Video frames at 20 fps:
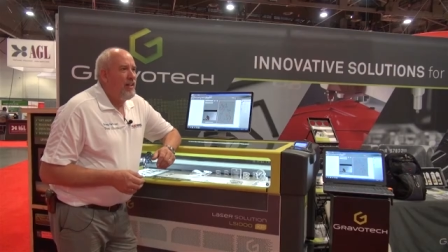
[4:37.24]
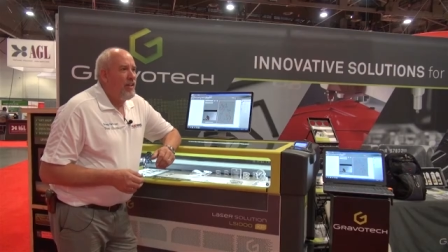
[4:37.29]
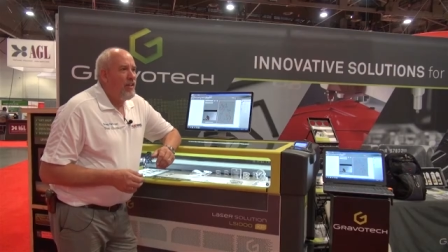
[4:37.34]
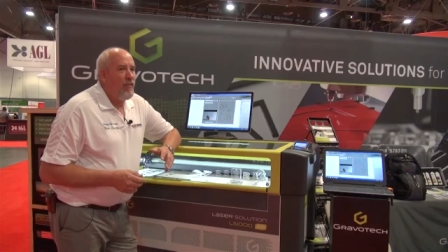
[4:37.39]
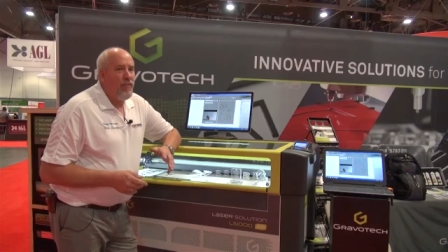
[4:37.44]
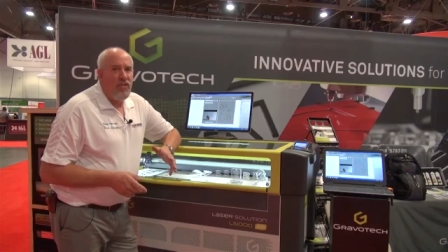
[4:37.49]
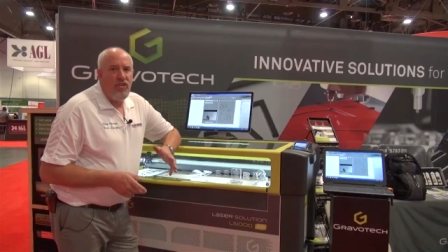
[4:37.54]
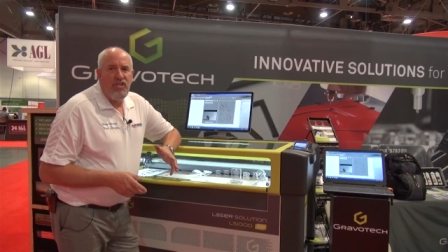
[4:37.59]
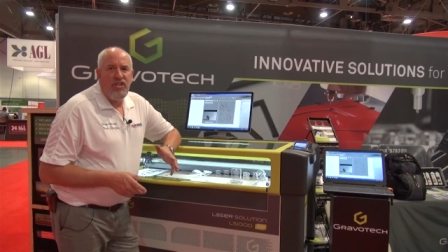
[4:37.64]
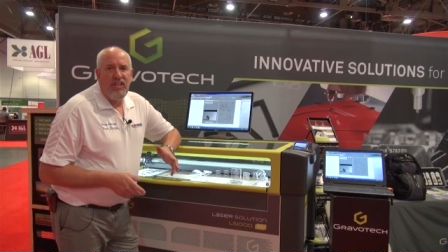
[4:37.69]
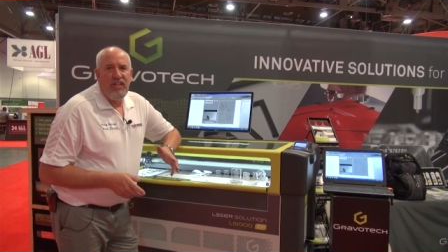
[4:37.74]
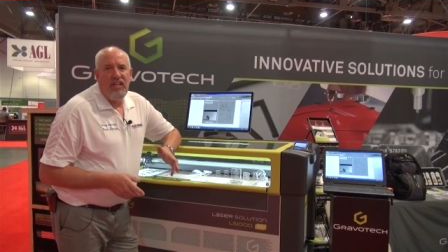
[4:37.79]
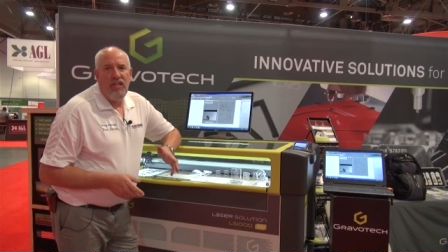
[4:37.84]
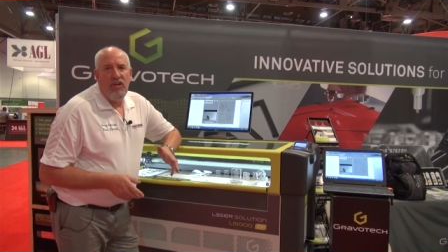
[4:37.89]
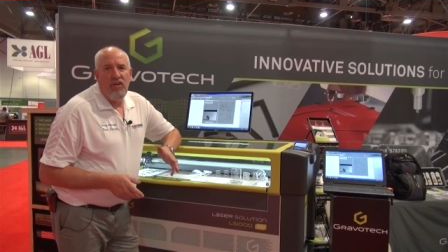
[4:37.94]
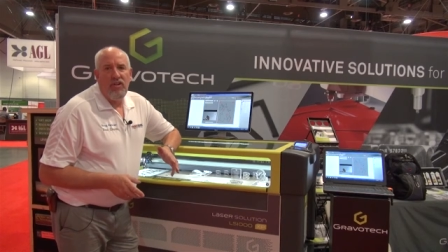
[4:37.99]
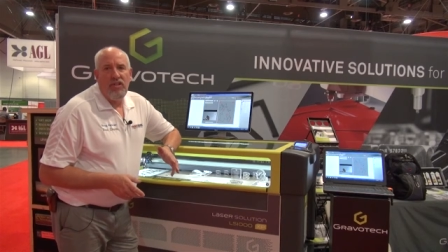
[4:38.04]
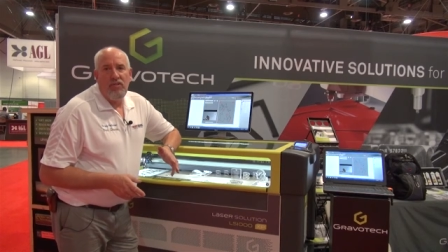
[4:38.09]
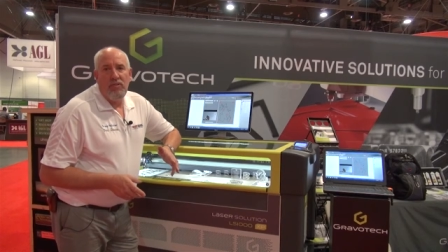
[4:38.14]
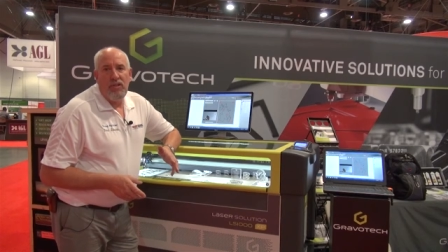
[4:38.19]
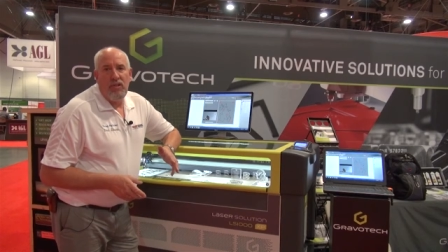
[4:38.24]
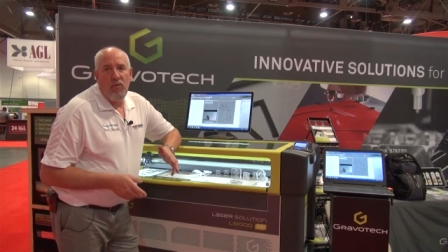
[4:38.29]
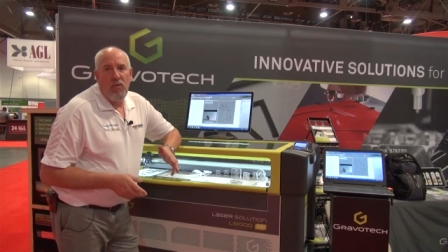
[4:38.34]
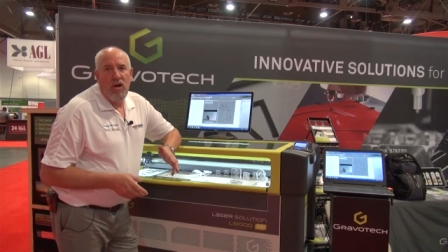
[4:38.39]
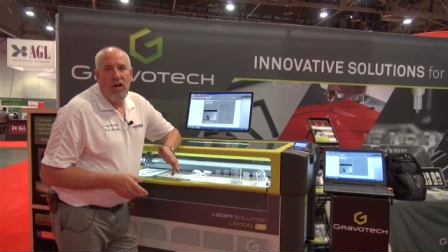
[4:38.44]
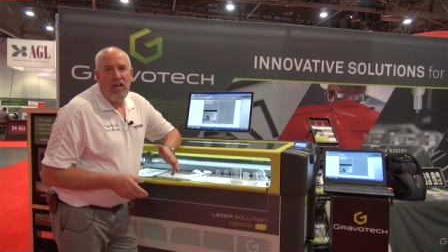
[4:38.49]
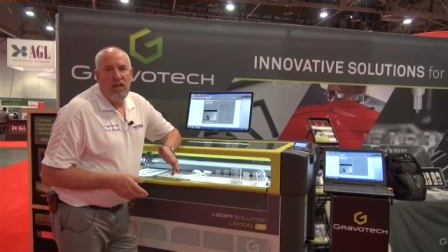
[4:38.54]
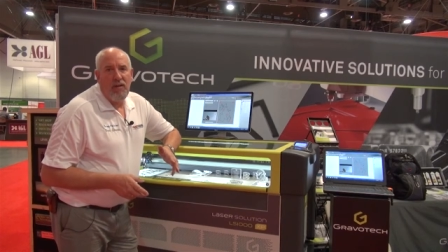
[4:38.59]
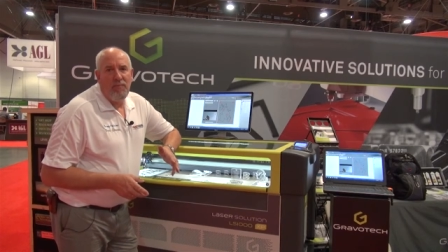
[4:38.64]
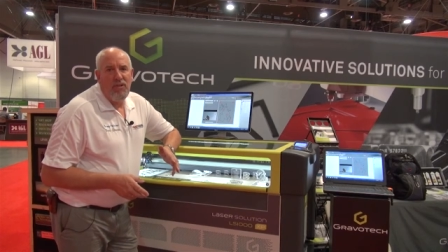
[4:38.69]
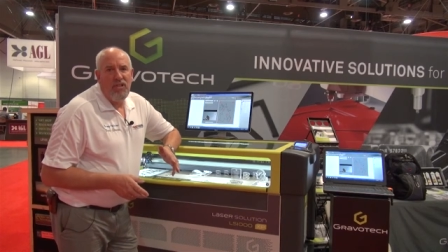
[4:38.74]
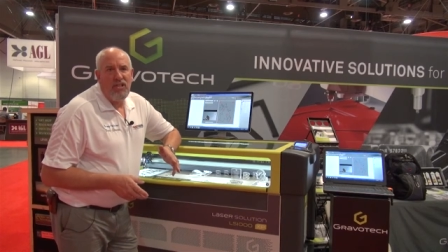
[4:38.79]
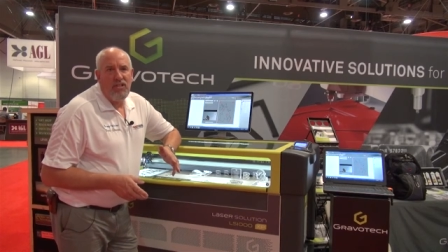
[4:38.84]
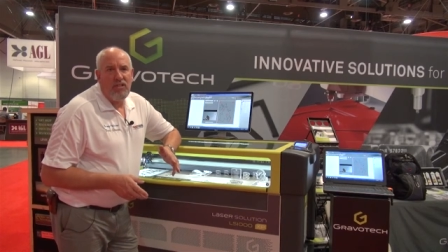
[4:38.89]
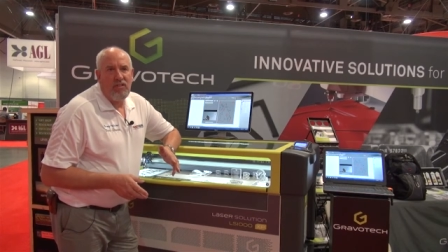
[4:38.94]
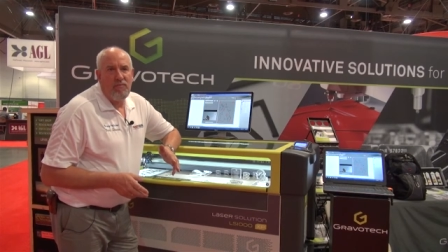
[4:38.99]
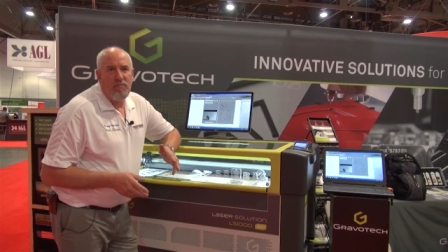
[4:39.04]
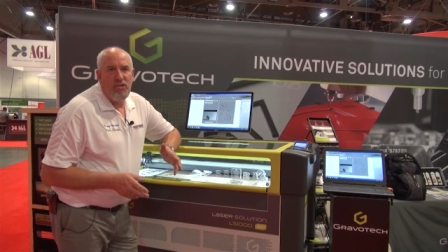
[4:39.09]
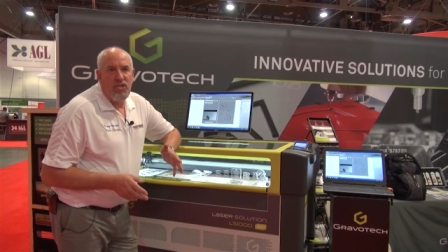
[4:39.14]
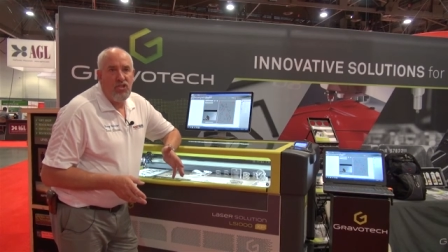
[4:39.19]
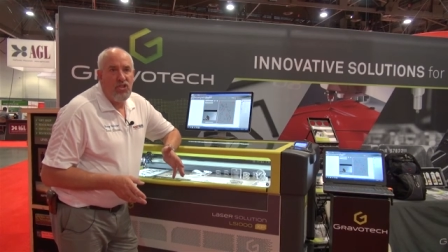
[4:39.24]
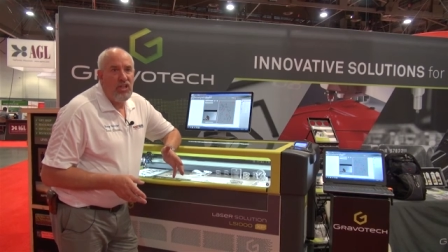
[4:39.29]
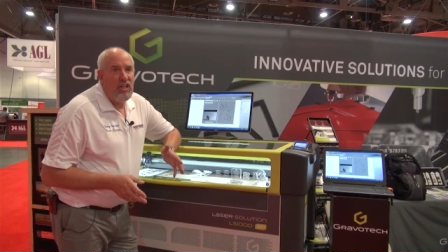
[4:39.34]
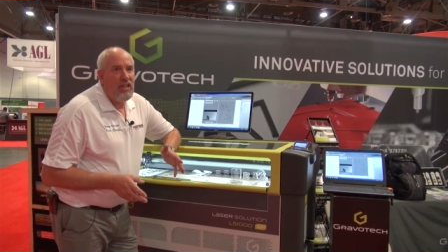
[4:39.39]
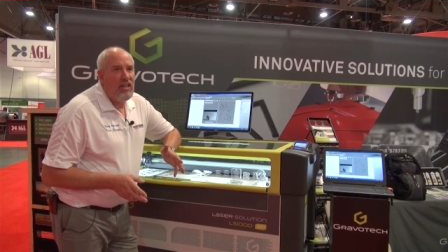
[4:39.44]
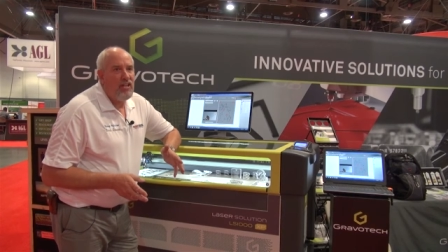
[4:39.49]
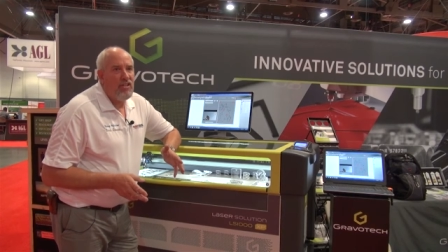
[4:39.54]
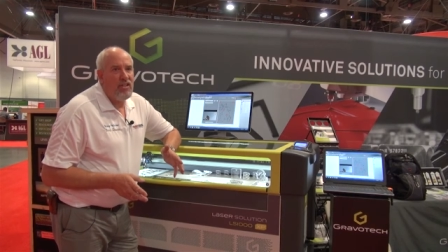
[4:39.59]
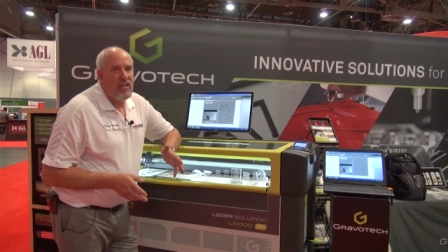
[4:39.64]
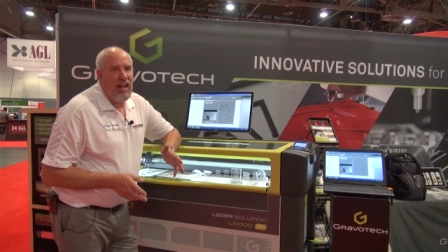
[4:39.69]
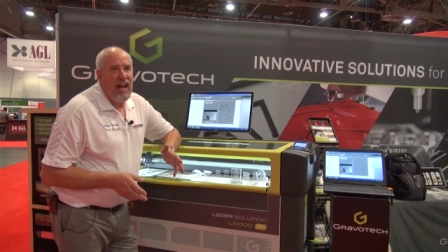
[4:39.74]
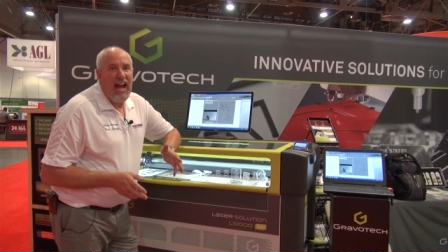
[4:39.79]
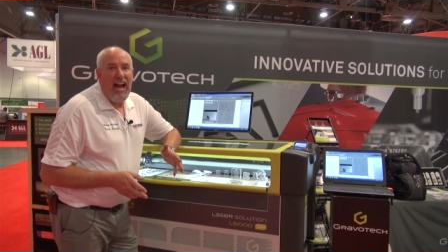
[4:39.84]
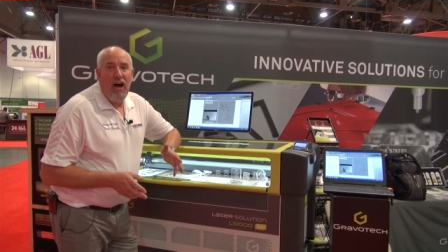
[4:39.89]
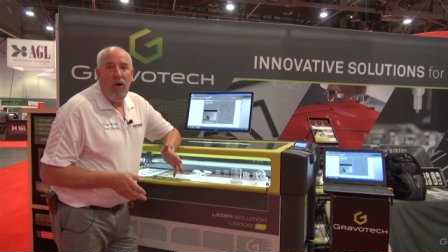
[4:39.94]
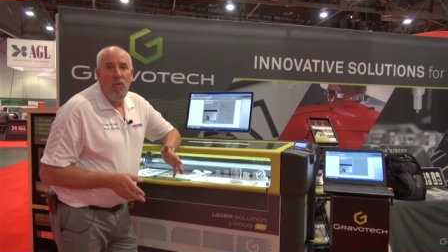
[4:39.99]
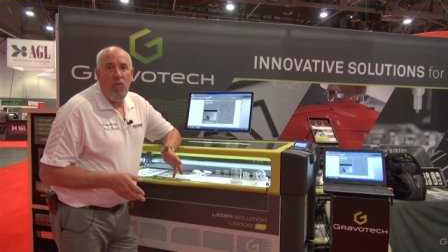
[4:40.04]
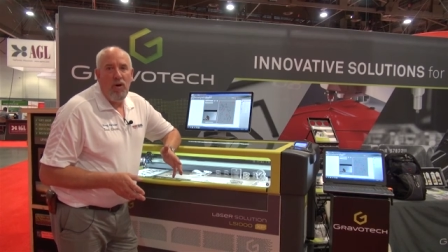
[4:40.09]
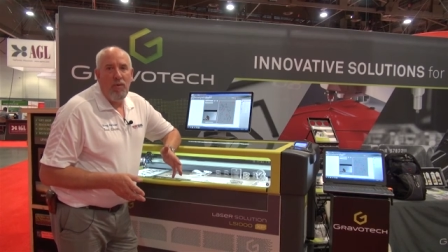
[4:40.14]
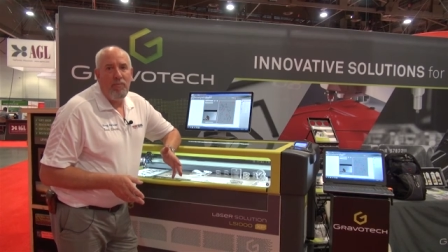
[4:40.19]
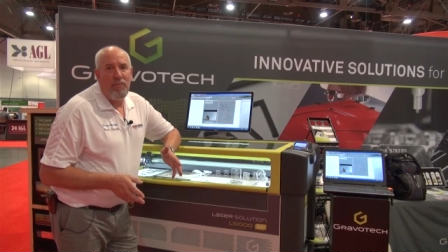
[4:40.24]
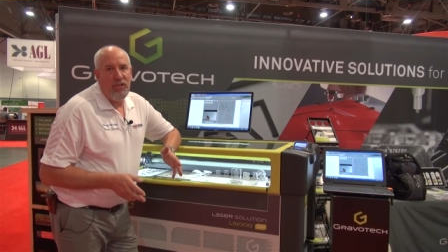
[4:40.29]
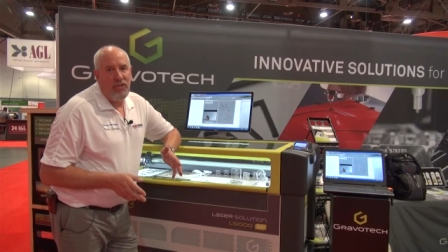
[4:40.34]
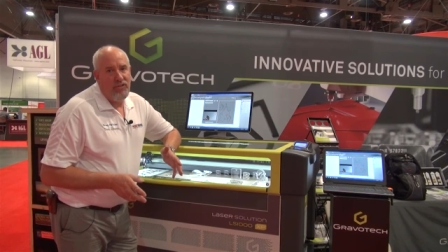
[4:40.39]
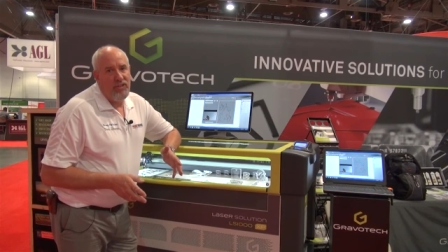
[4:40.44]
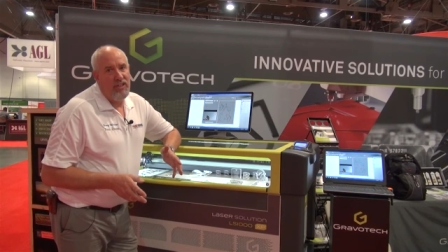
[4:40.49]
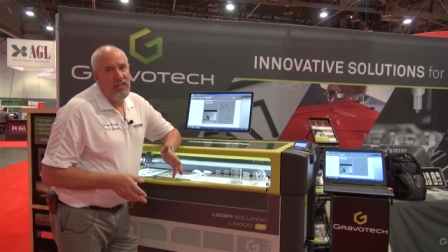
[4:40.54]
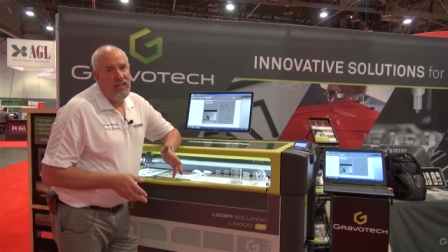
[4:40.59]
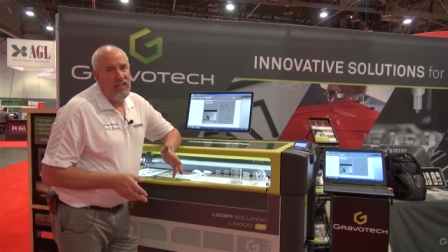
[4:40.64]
The first thing you notice when you walk up to this machine is how well built it